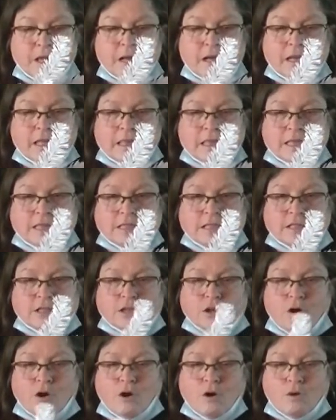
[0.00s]
Now this
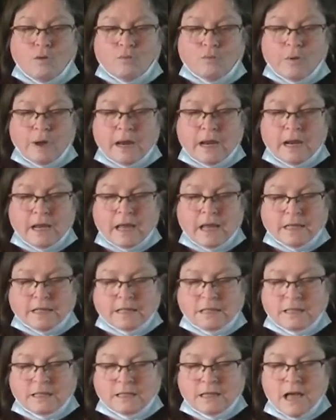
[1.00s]
is already has
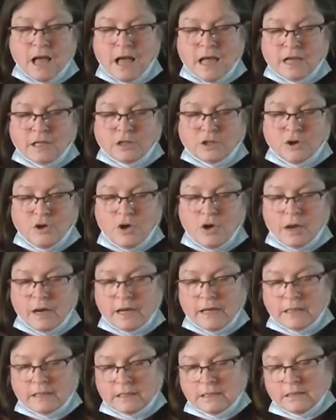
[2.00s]
the ties on
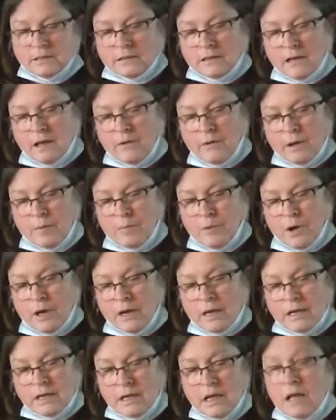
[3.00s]
it, how I
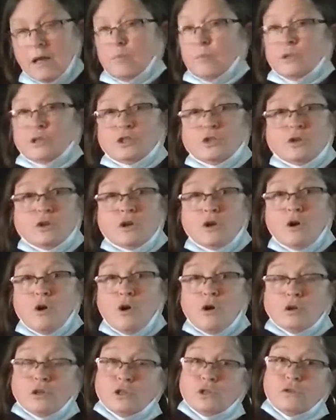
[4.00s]
bought it, but you can
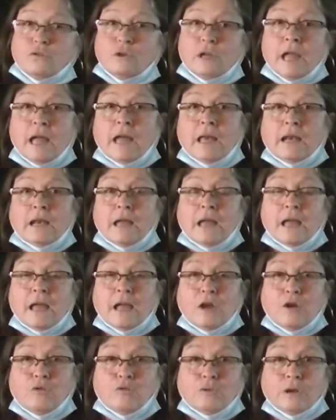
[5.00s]
also get a
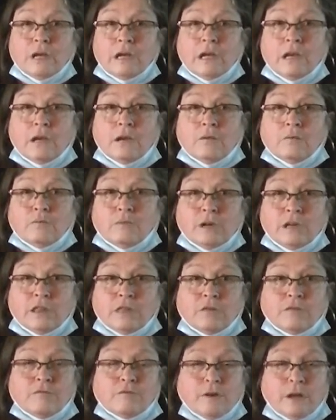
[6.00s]
green
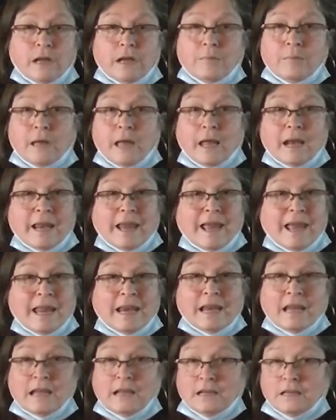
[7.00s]
wreath frame at
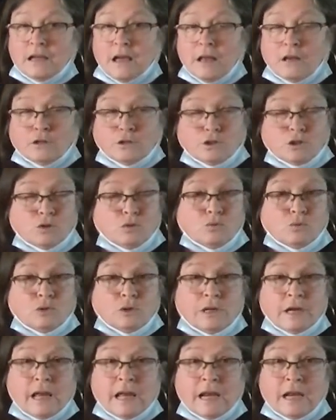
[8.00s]
any dollar
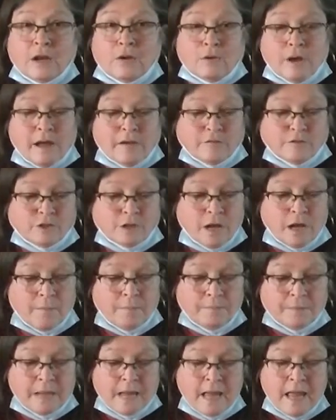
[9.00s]
store, at any craft
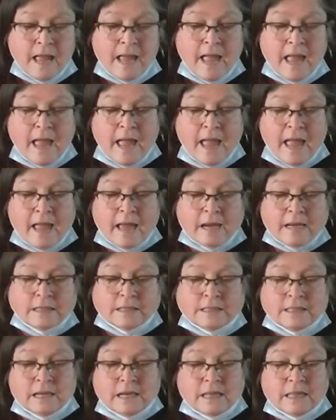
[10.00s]
shop. And
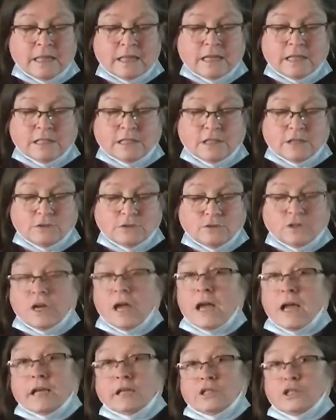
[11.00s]
instead of these little
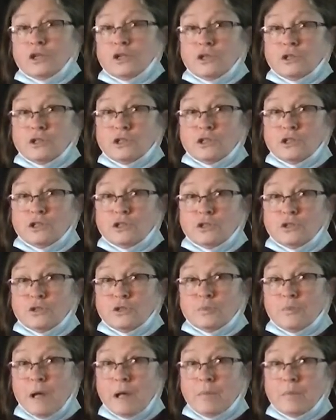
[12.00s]
ties, you can just
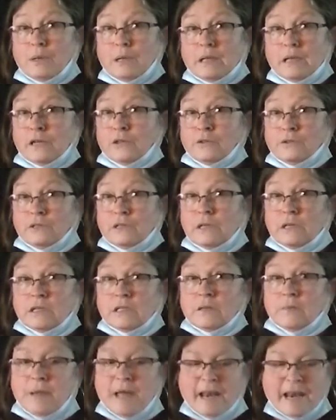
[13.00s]
use pipe cleaners and
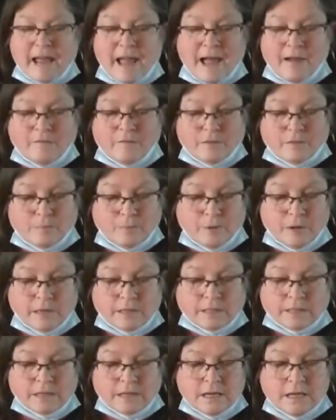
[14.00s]
it's about half the
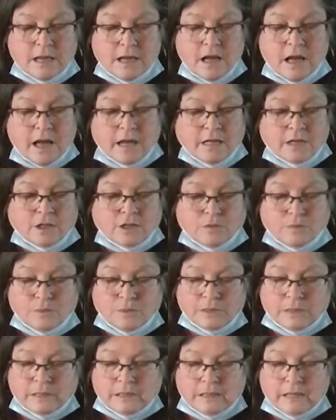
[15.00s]
price. I just
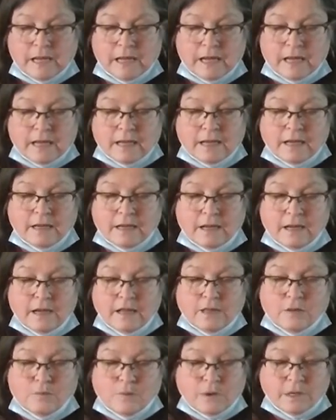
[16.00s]
really like
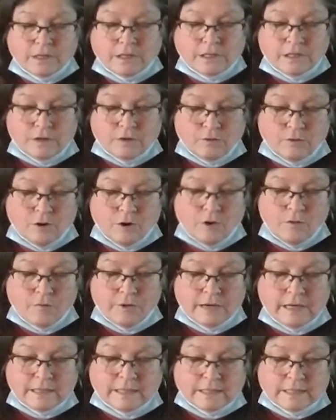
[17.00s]
the ones that are
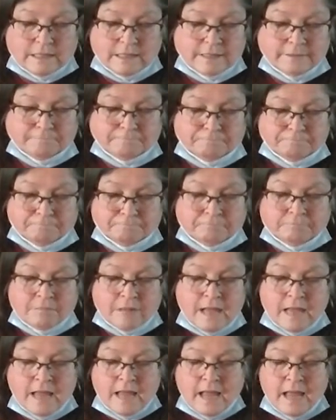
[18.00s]
already done.
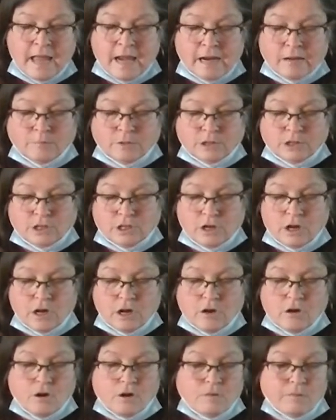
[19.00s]
And I'm just going
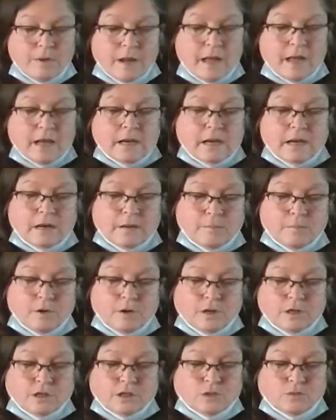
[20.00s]
to go around and I'm
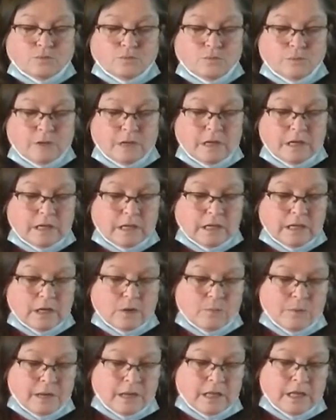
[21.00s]
going to just really
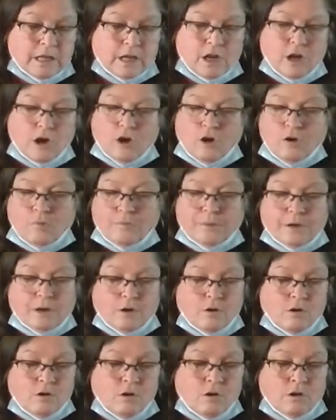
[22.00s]
quickly open
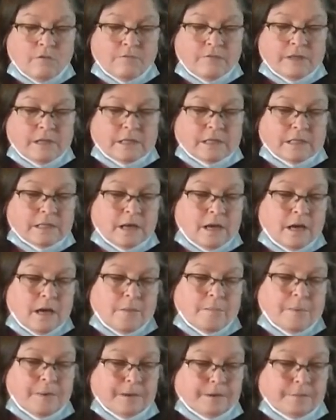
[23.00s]
all of these up.